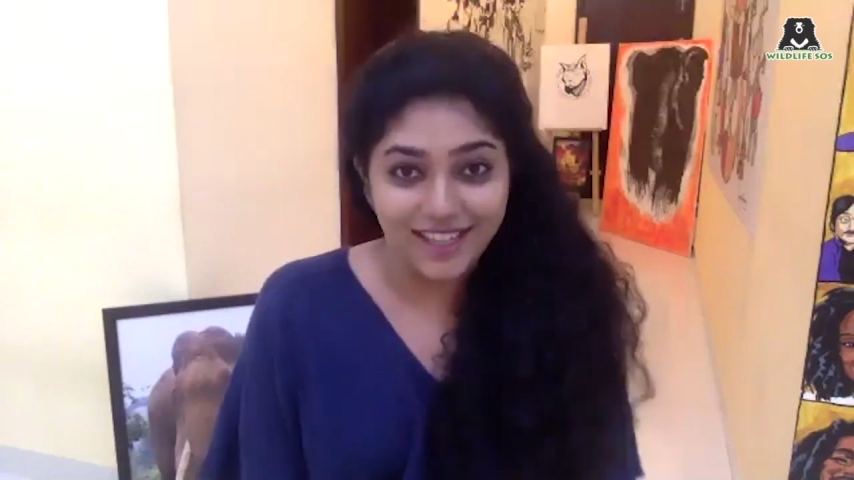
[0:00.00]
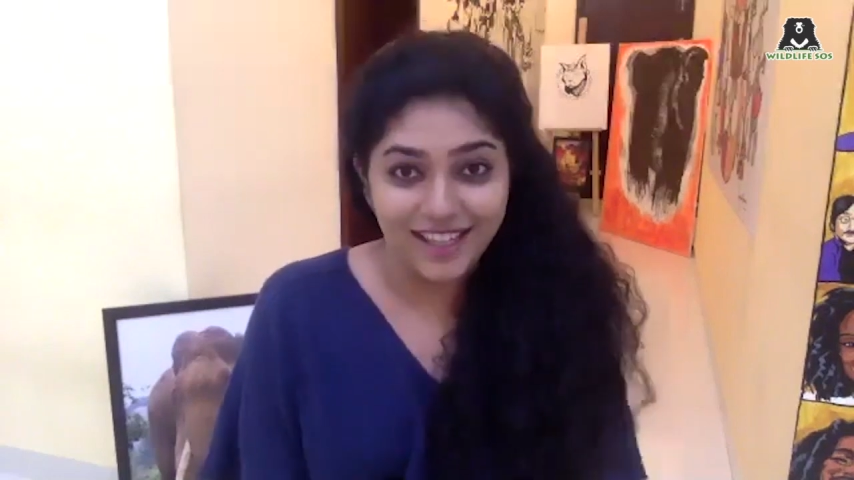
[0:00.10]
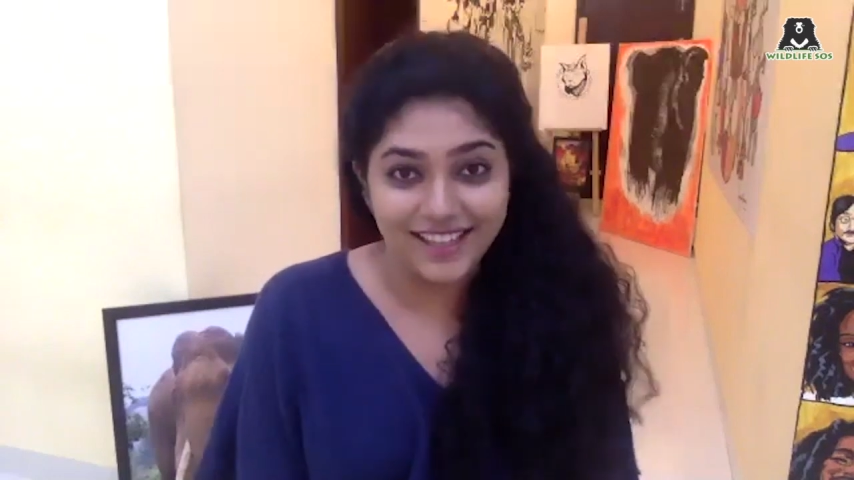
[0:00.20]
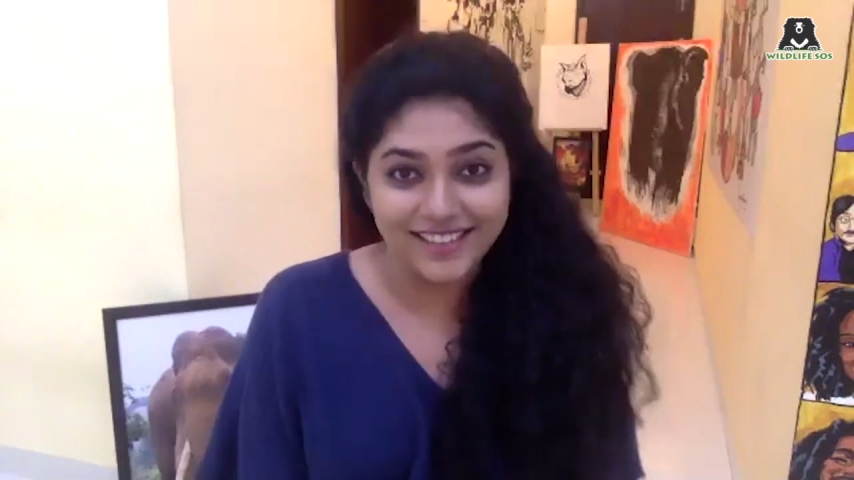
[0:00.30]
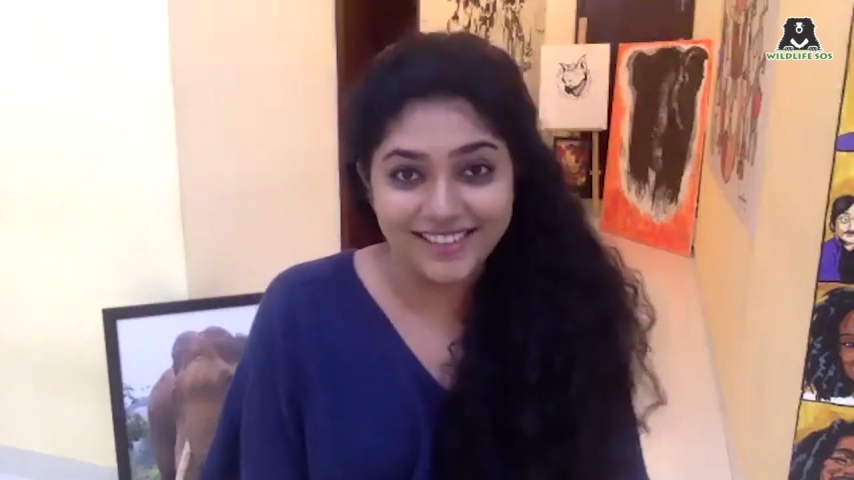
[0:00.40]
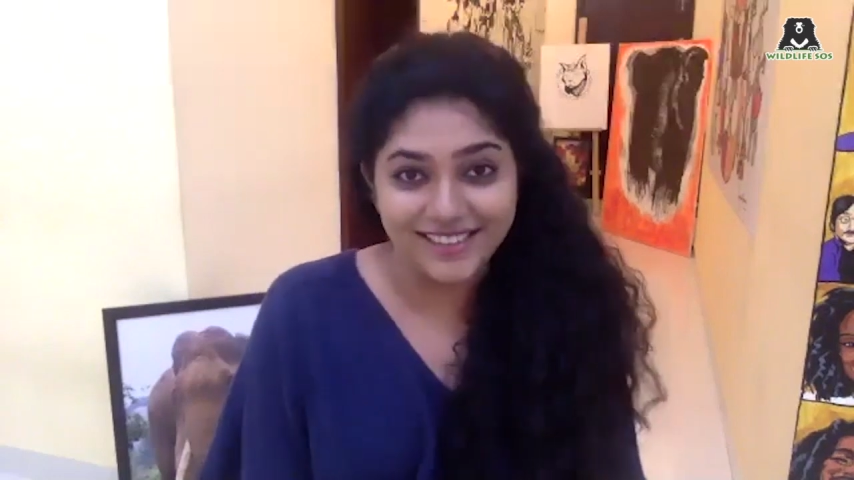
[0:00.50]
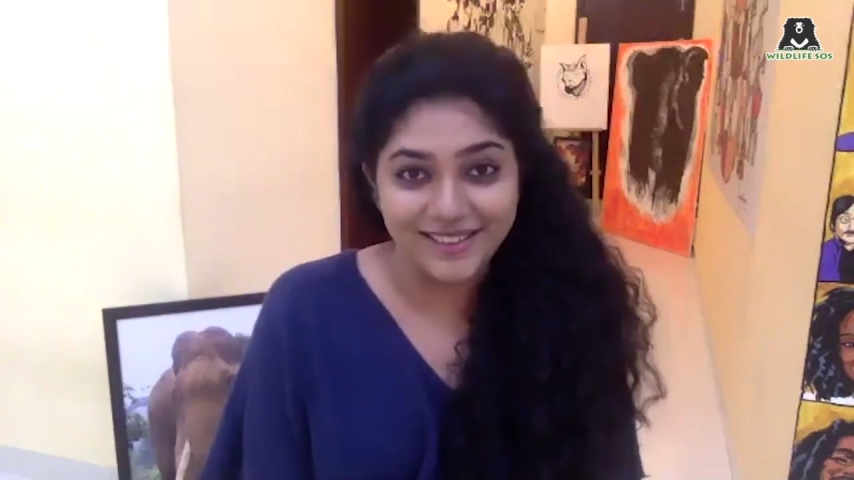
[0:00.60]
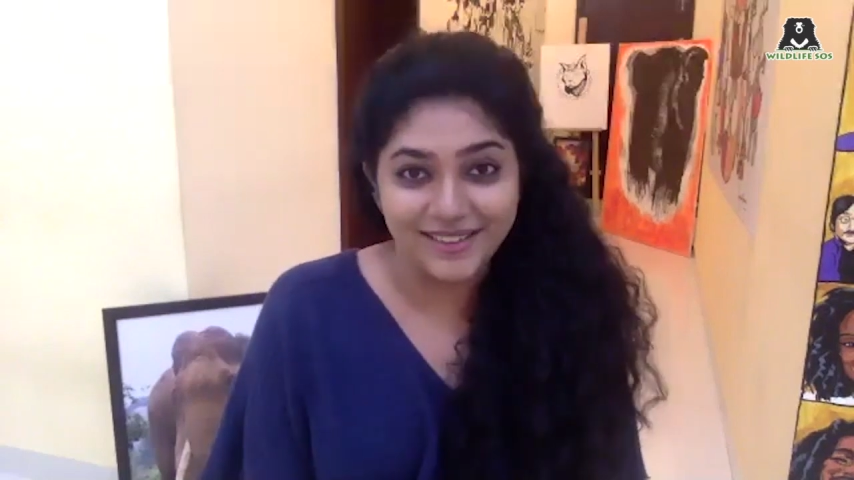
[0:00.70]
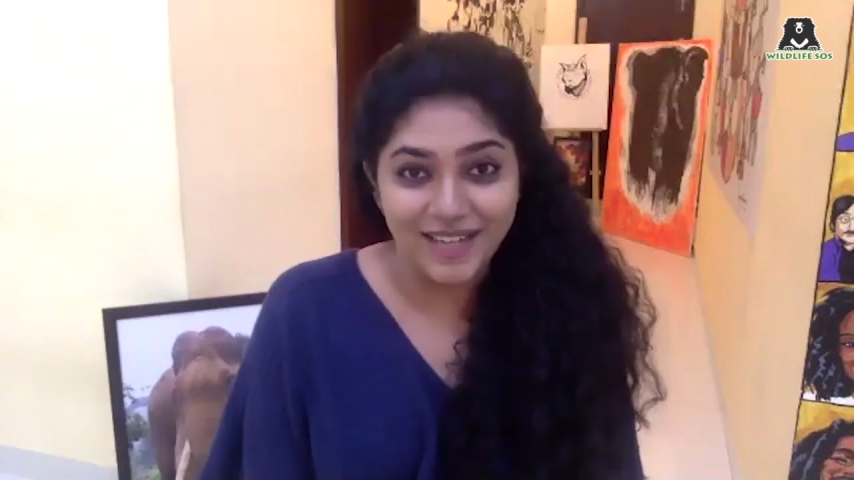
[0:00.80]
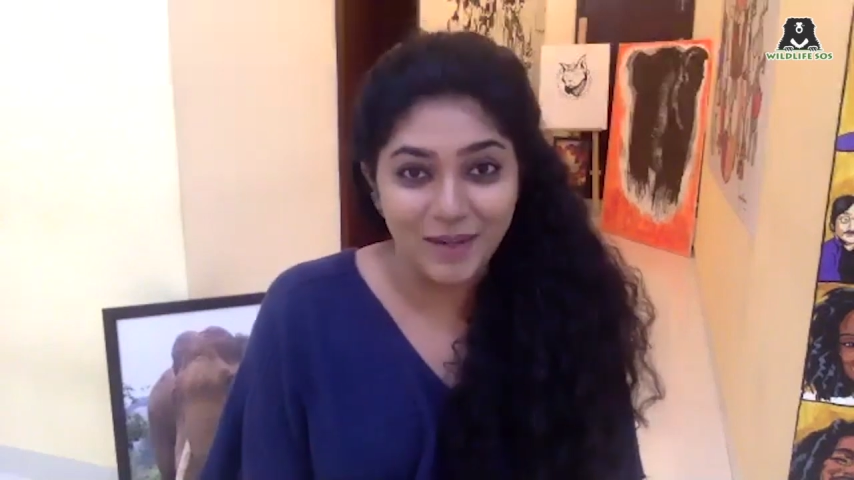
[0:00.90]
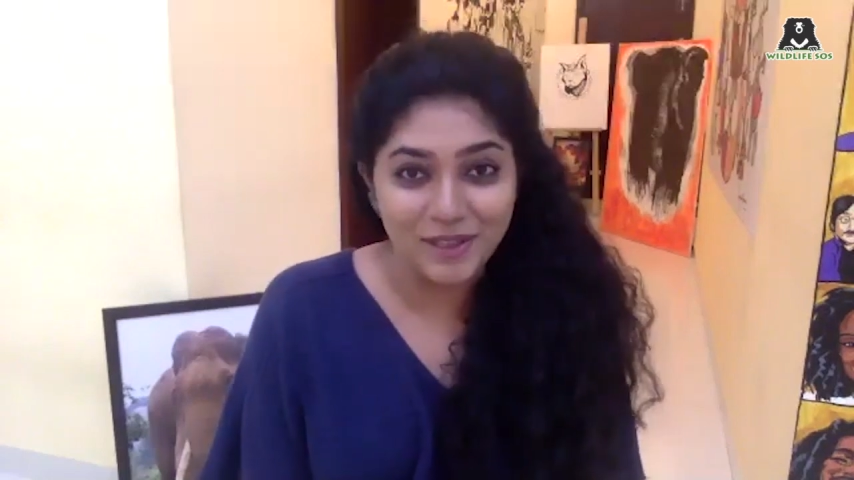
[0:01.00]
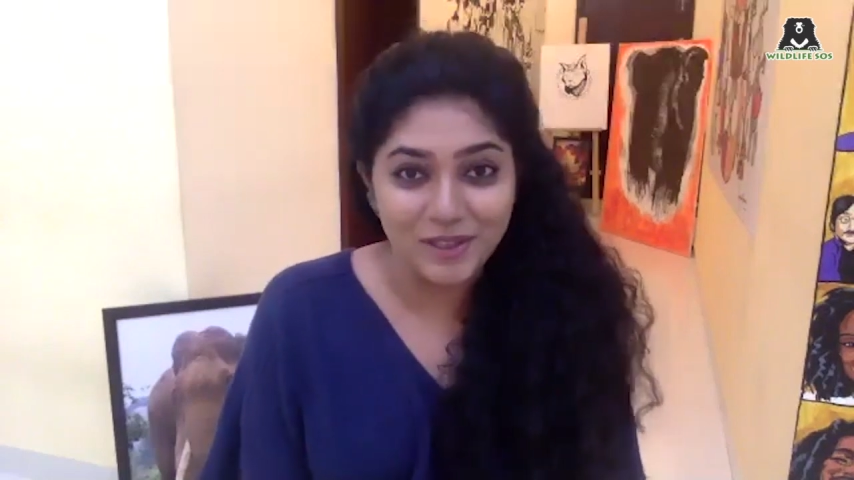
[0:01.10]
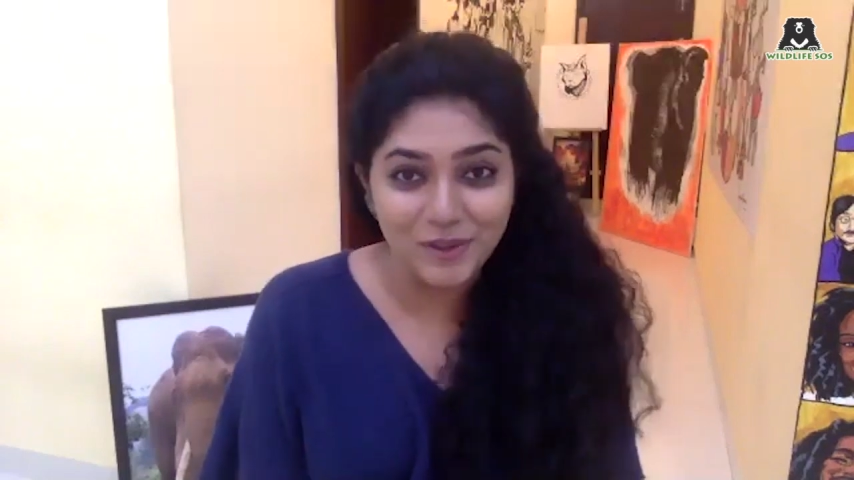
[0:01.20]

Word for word: And uh, how are you?